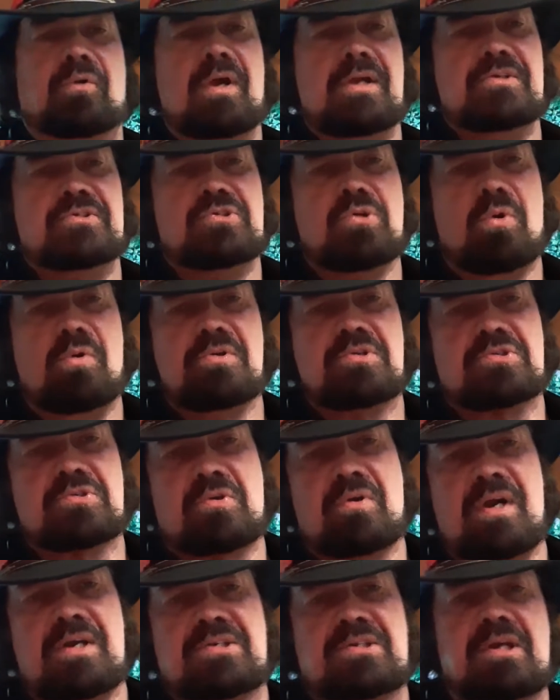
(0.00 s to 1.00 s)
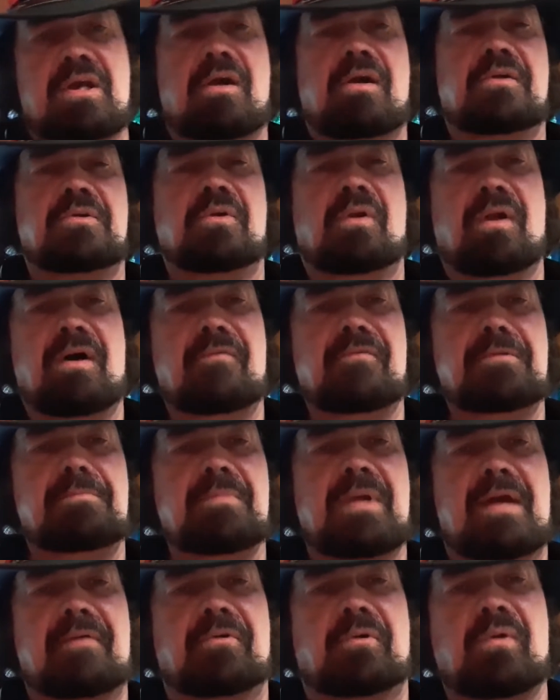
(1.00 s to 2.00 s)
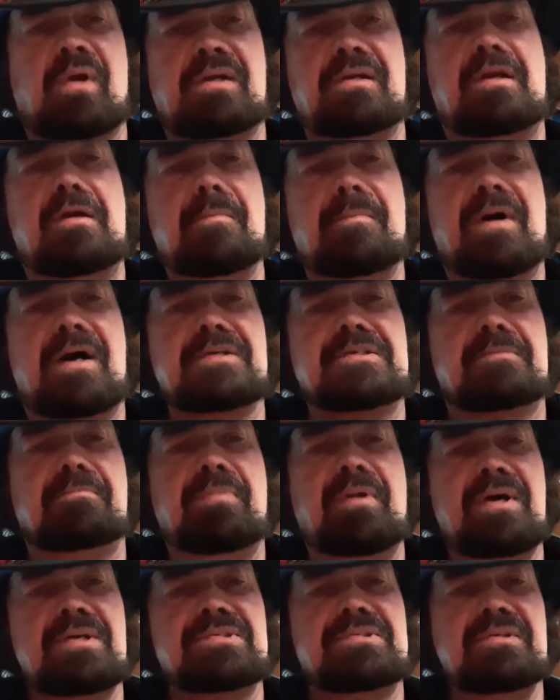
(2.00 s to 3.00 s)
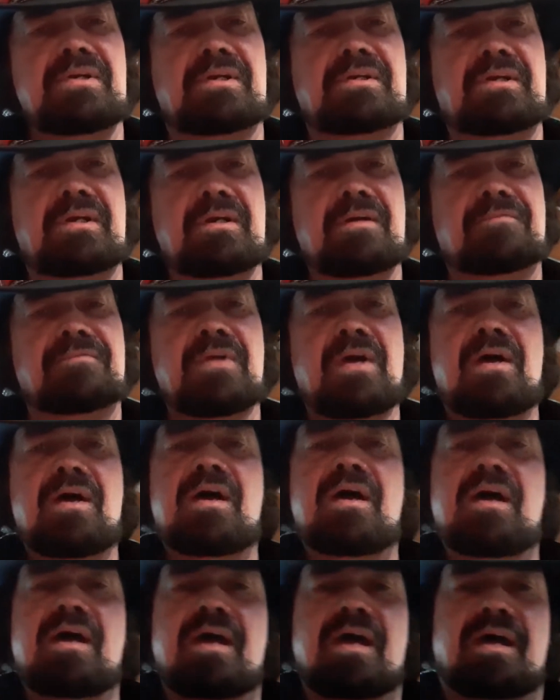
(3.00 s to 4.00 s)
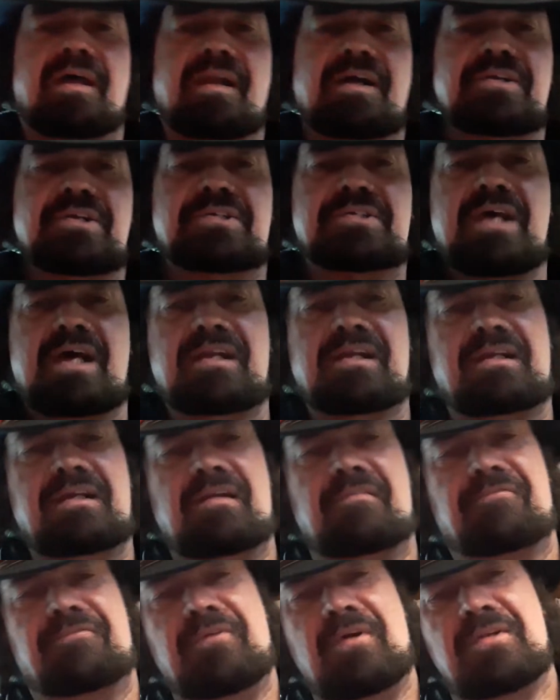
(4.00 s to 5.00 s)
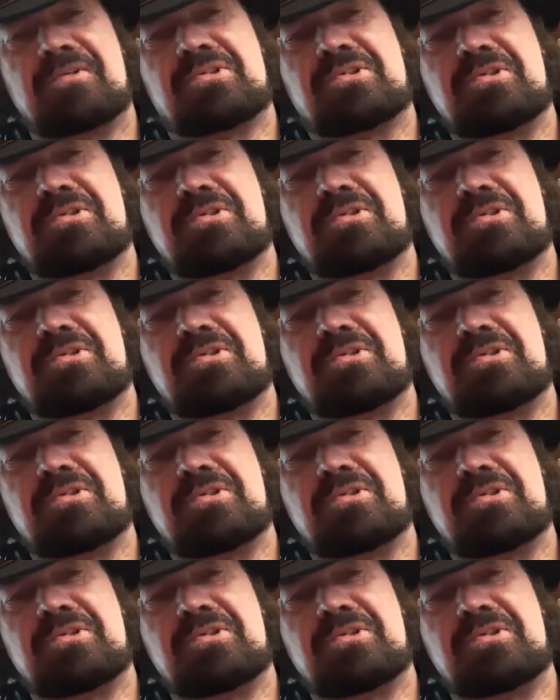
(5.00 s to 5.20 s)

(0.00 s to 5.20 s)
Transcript: great George Strait's carrying your love with me. Have a great day, everybody. It's a blessing and a gift. And I just had to get in front of